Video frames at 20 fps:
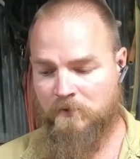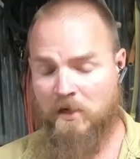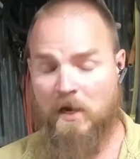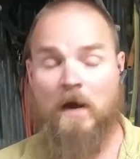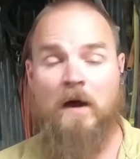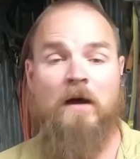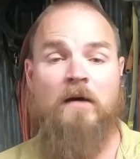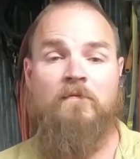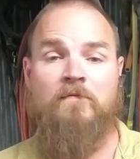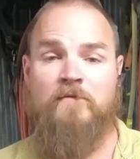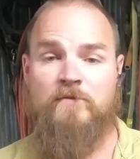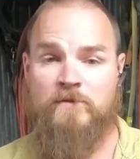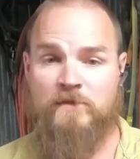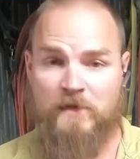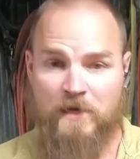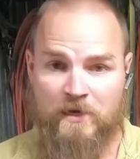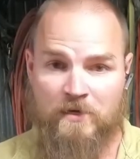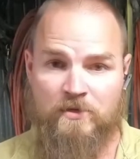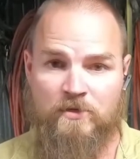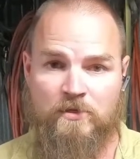
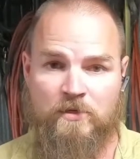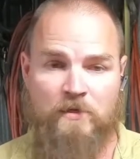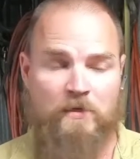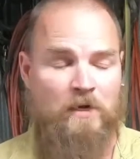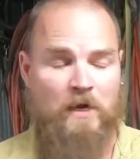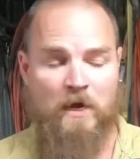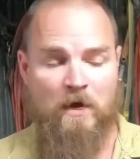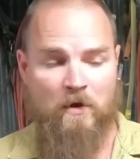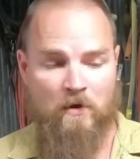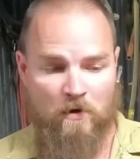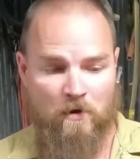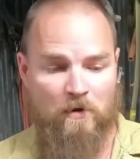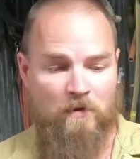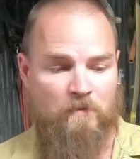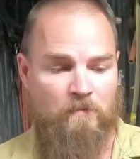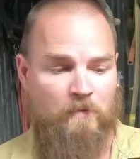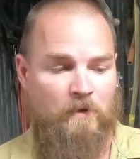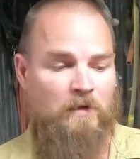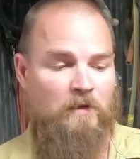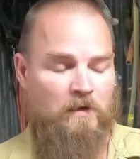conversation, not
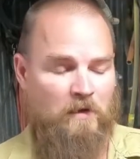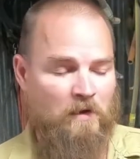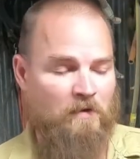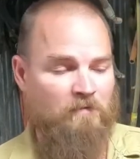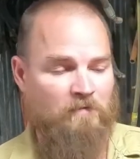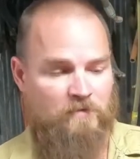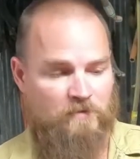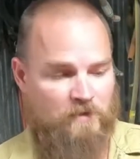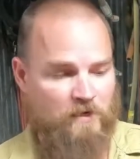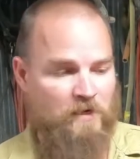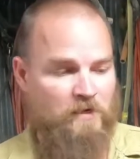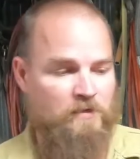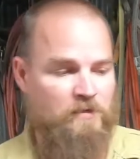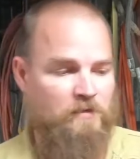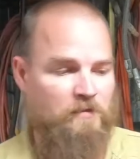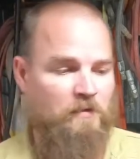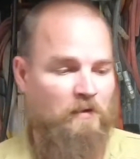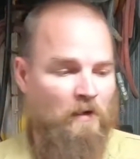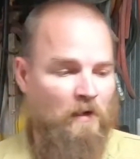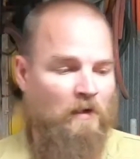argument,
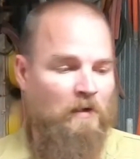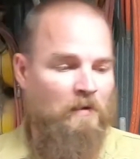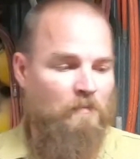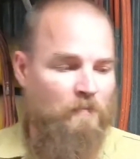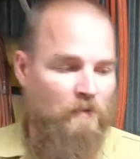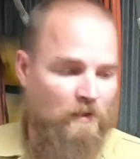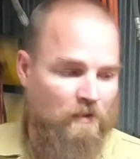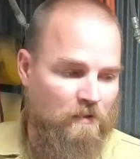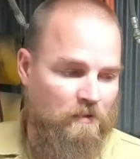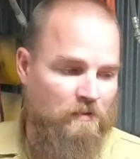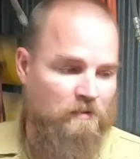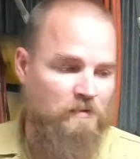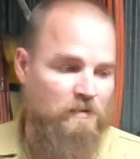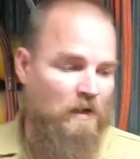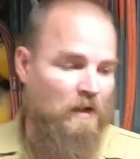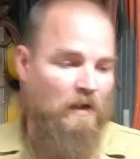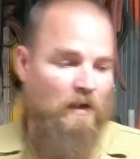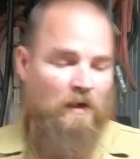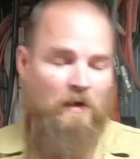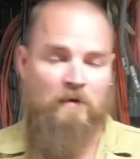conversation, because
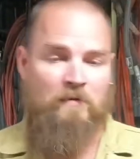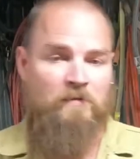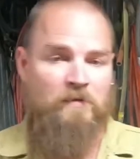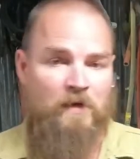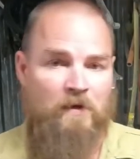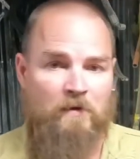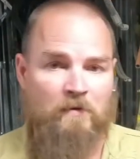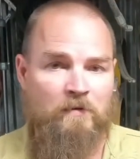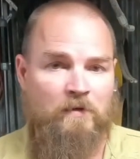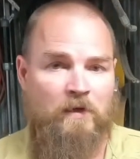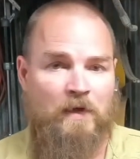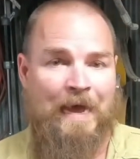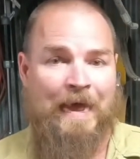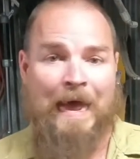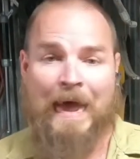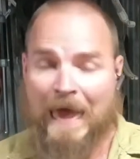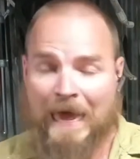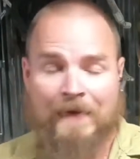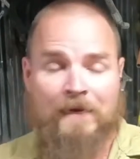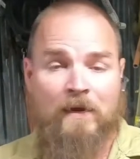I'll tell you,
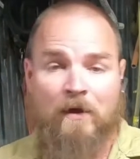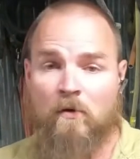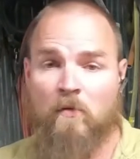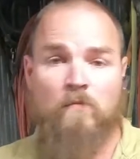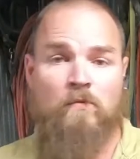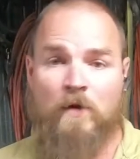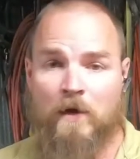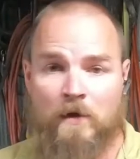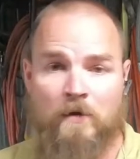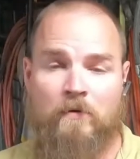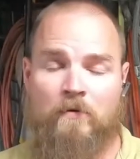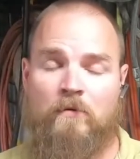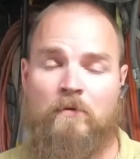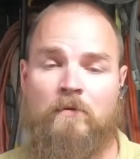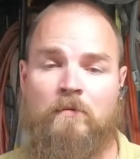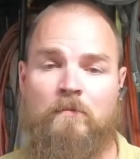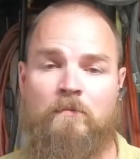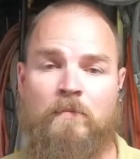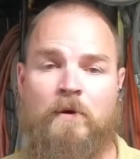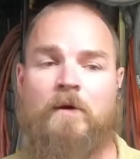I don't know.
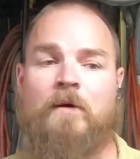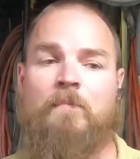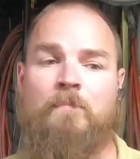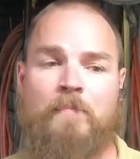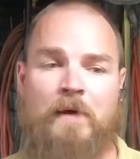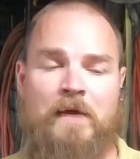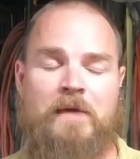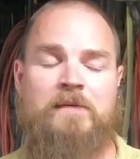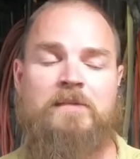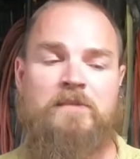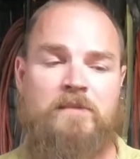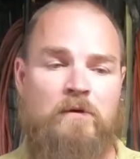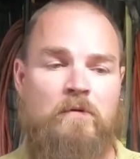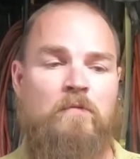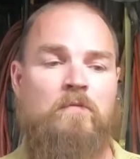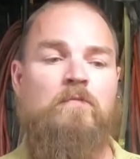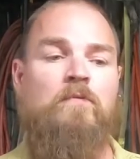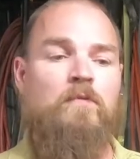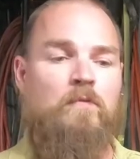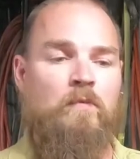But based
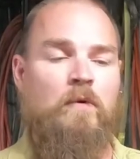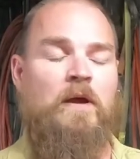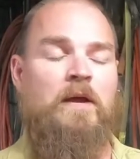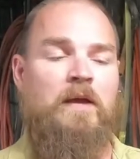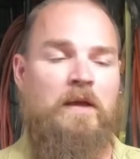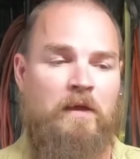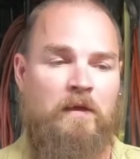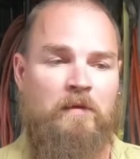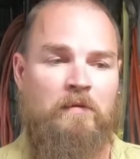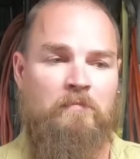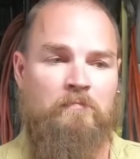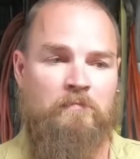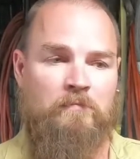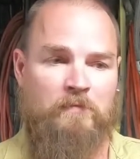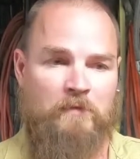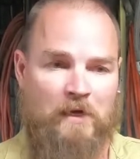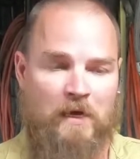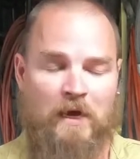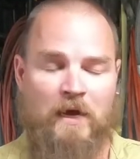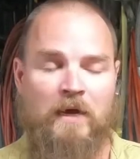on the way
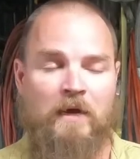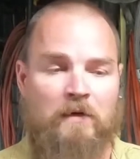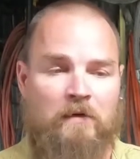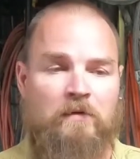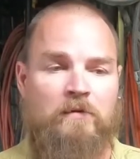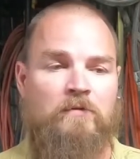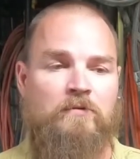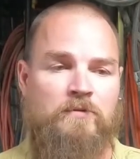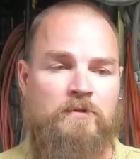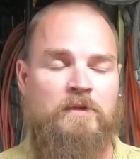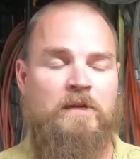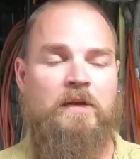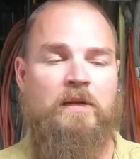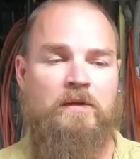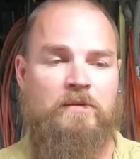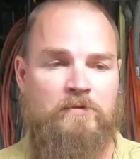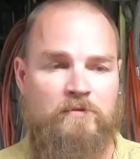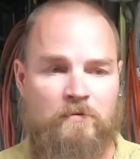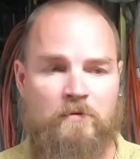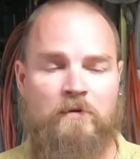I
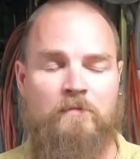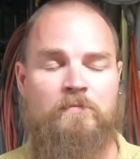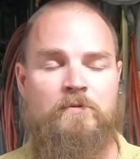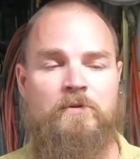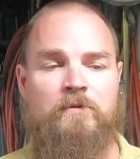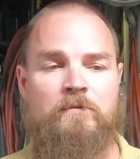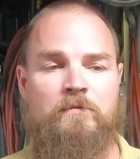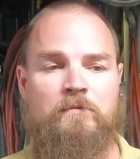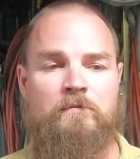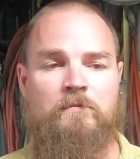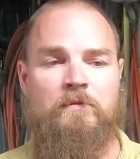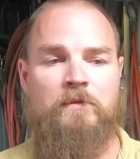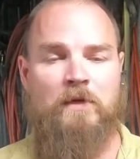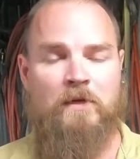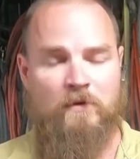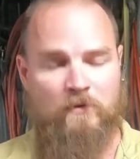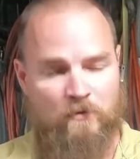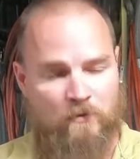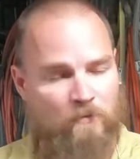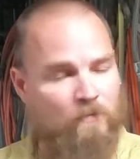understand Scripture, I
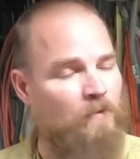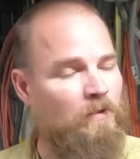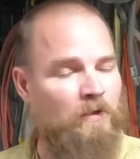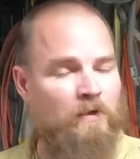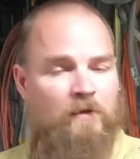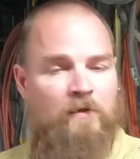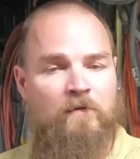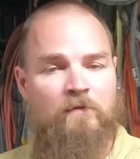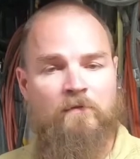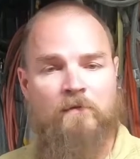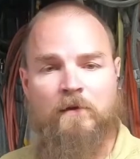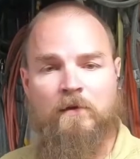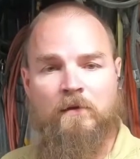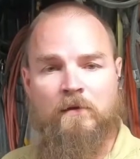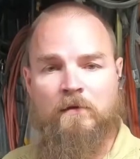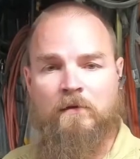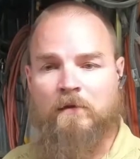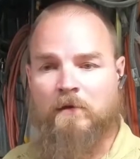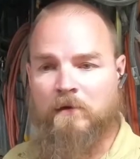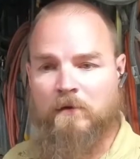do believe that
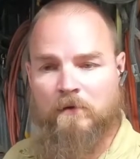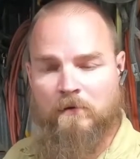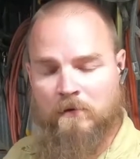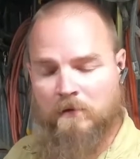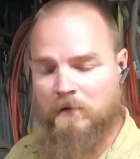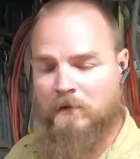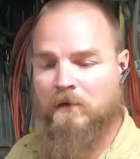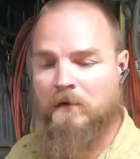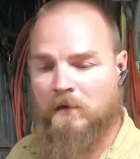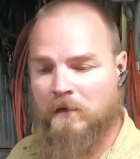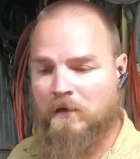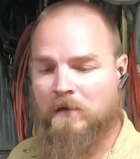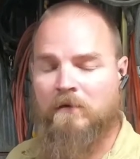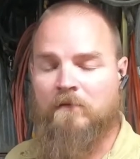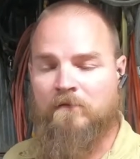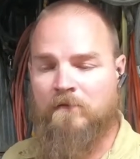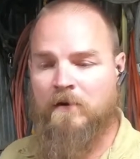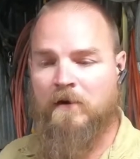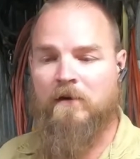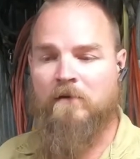they're in the lake of
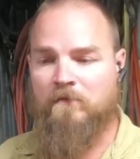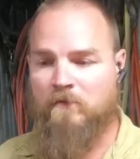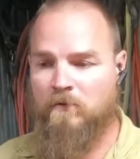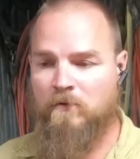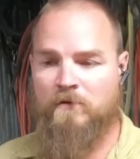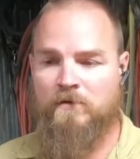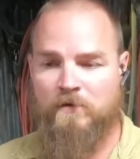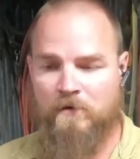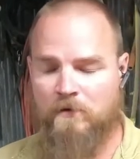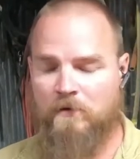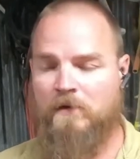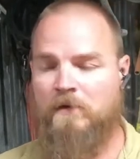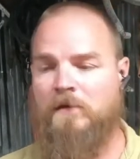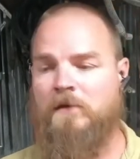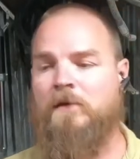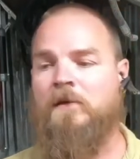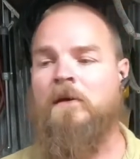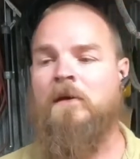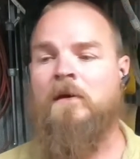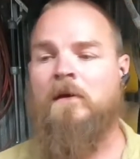fire for eternity.
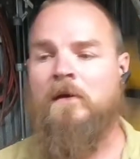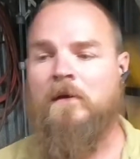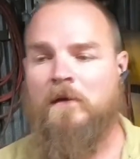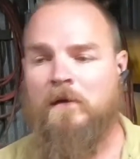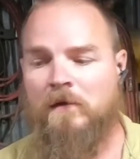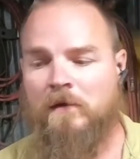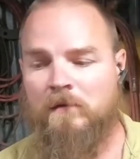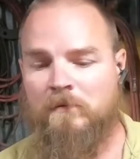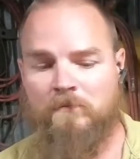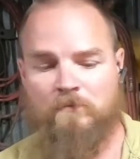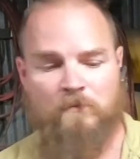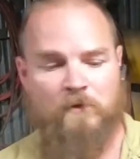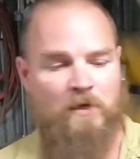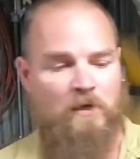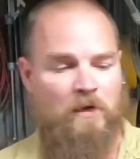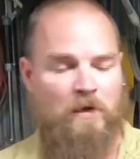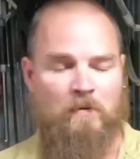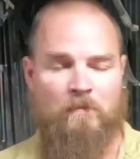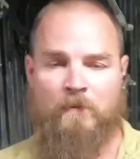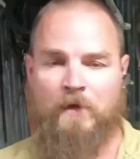
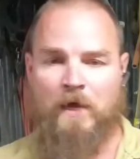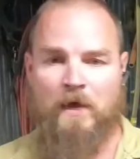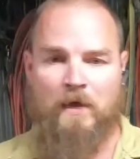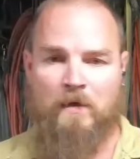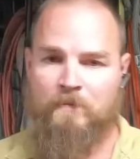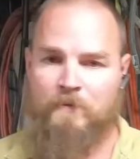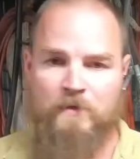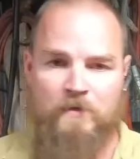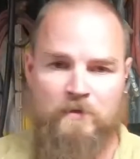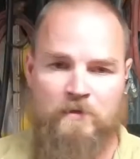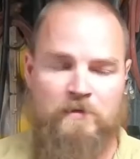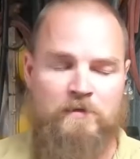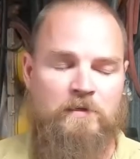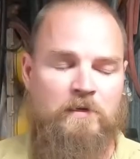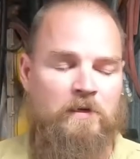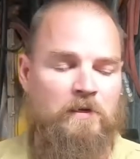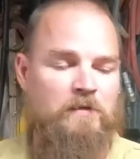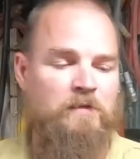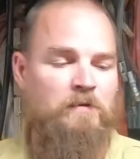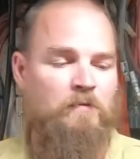And I'll be happy to
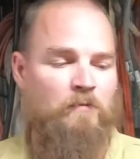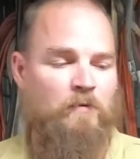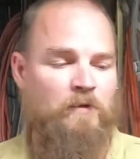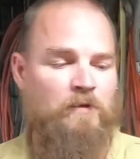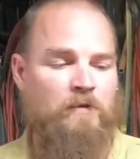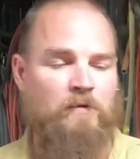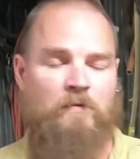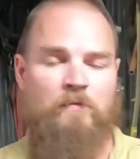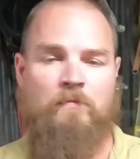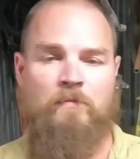discuss it with you.